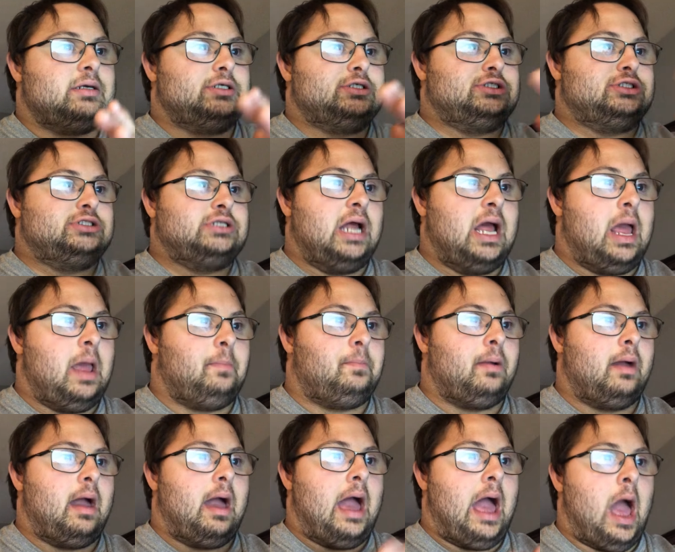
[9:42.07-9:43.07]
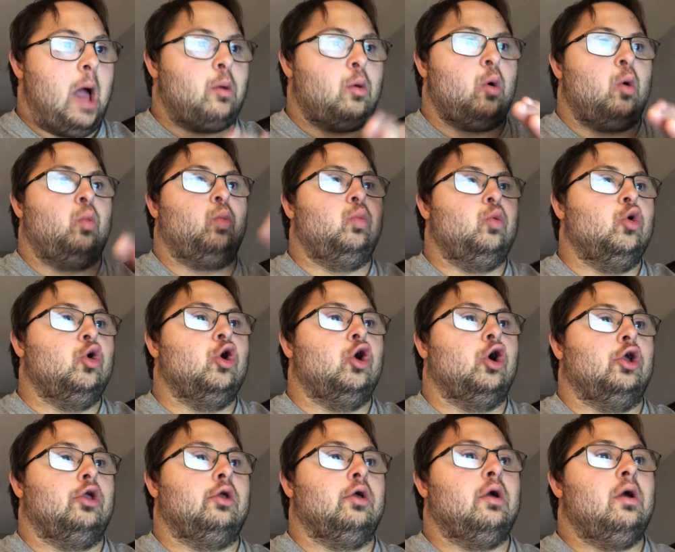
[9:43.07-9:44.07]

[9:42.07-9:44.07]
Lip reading: shape our world